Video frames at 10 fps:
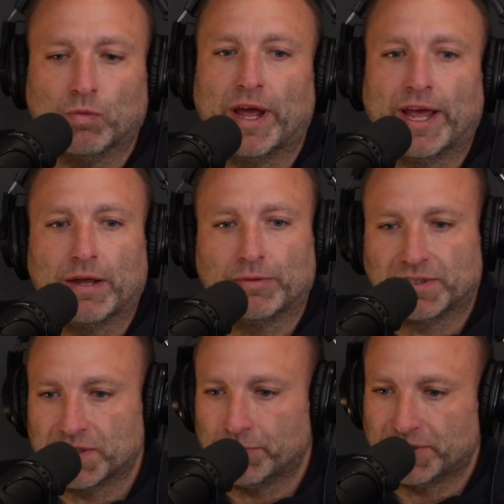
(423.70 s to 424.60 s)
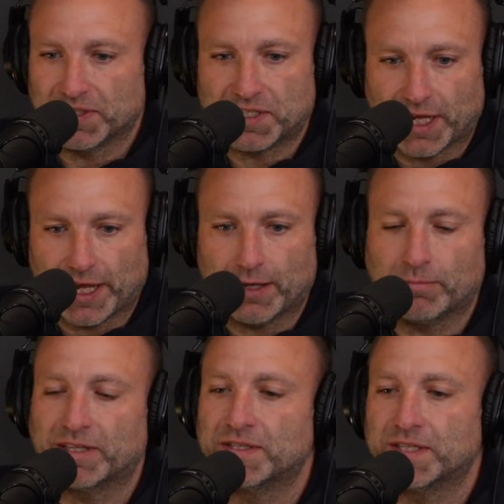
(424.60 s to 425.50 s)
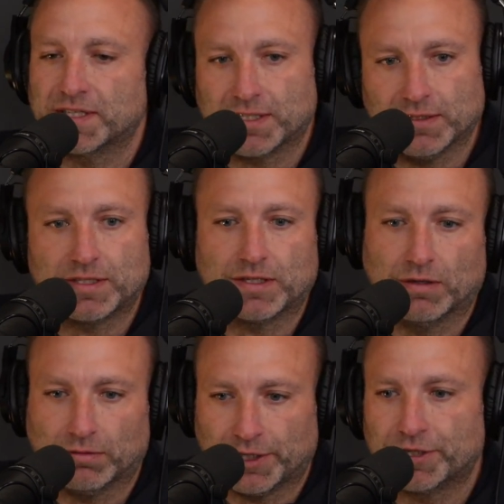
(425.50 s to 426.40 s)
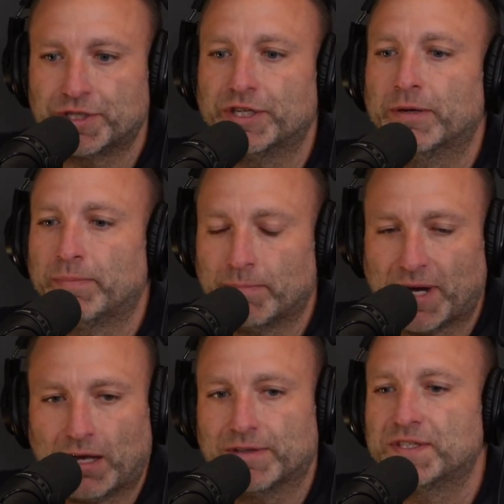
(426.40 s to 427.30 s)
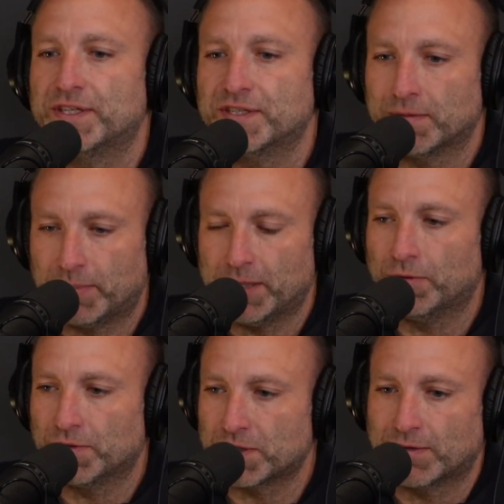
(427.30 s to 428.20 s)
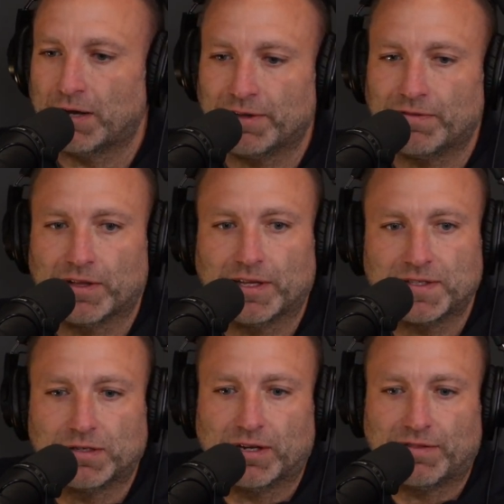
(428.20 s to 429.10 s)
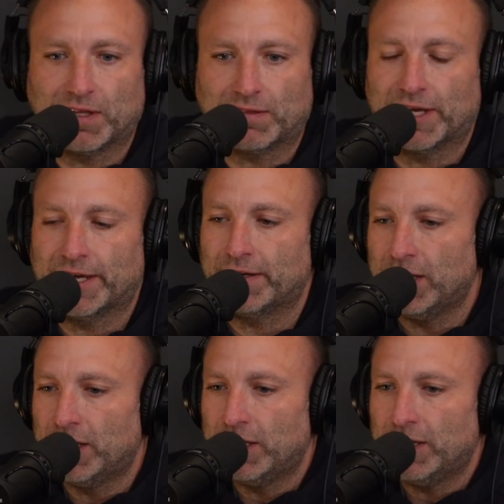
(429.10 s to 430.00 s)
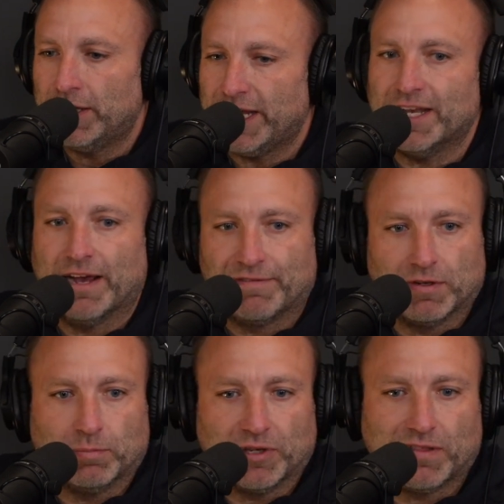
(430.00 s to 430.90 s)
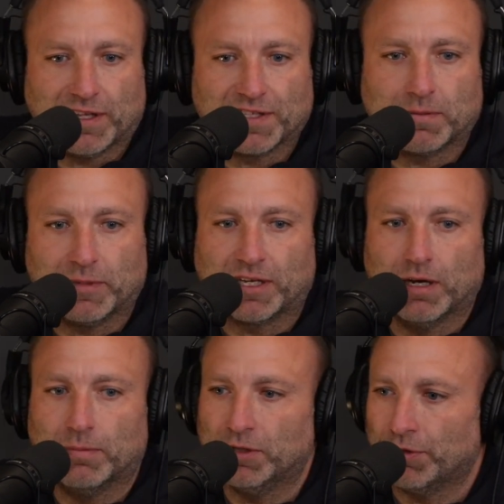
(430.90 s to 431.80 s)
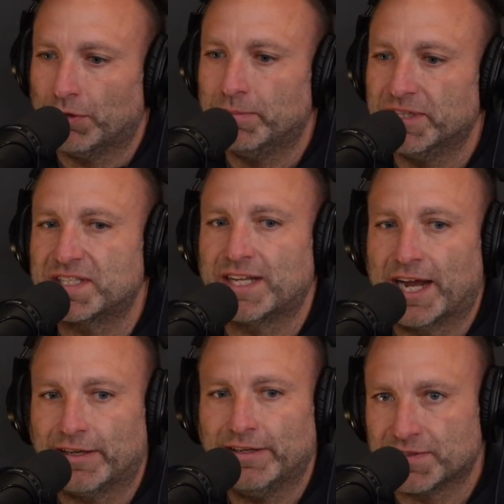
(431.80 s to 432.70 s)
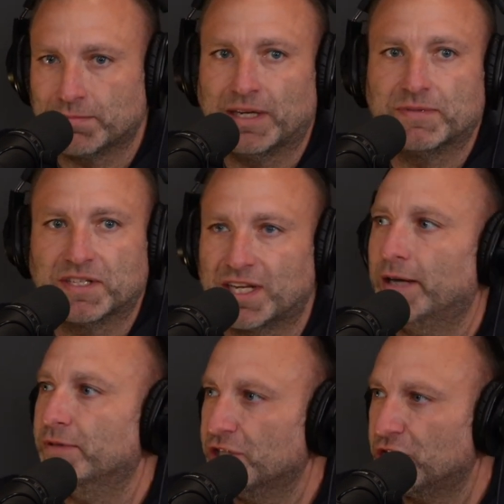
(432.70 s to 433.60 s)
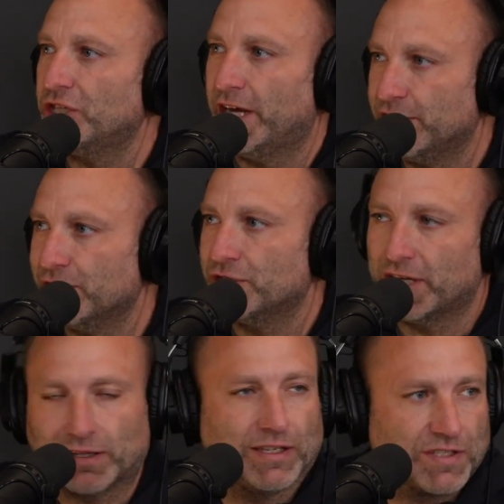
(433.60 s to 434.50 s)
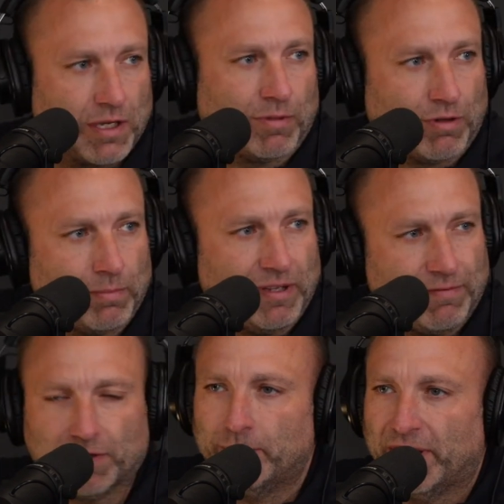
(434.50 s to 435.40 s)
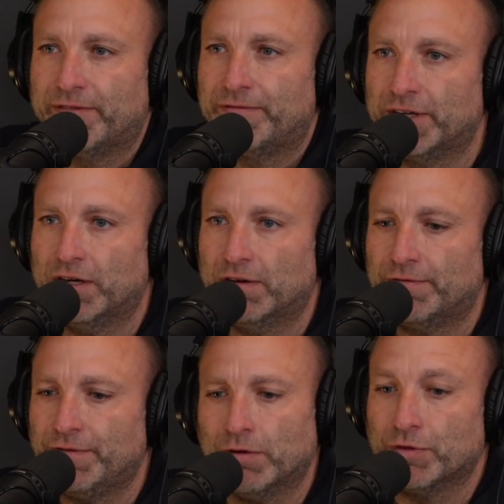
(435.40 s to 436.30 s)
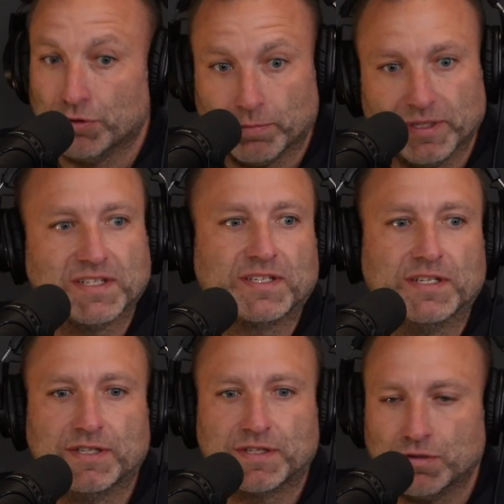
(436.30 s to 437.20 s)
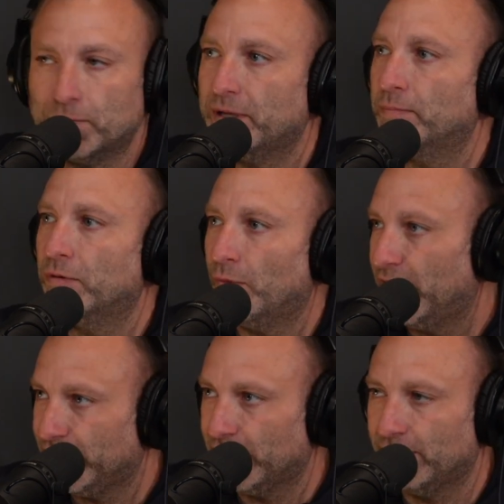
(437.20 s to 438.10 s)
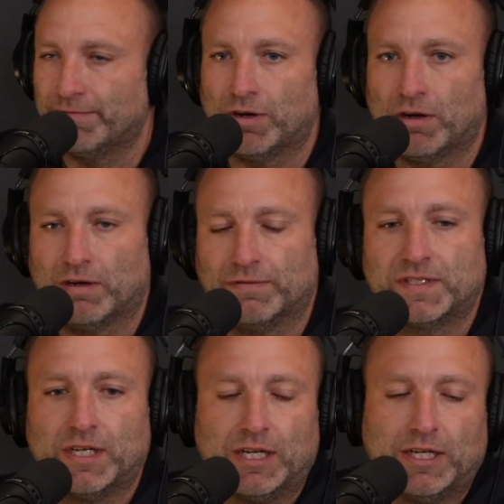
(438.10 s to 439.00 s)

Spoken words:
way with the same consistent leadership and policies and people surrounding things, I think that inevitably things can become a little bit stagnant, and sometimes it's time to just change and shake things up a little bit for the benefit of new businesses, new people wanting to get involved.